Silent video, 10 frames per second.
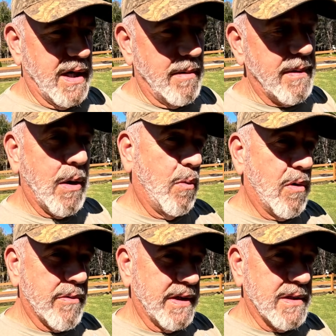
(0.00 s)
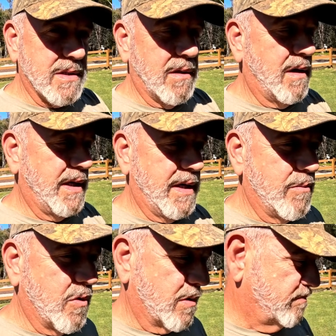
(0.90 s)
and I'm not watering this lawn
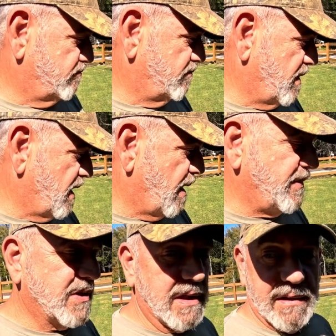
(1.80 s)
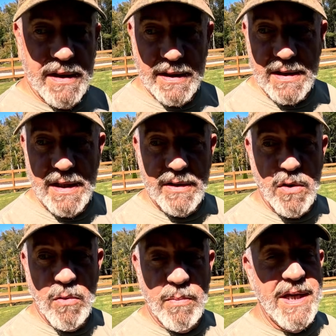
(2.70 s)
anymore. I'm just going to let it kind of
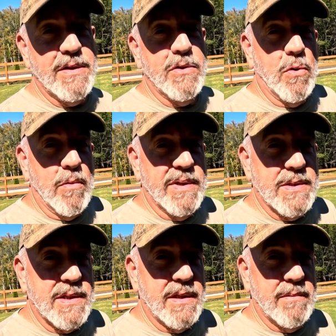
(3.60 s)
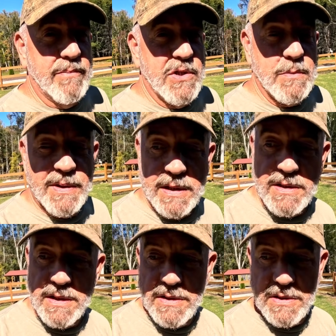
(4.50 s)
go into dormancy just
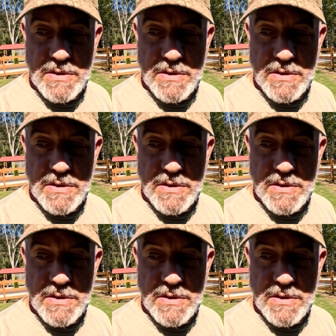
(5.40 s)
because it's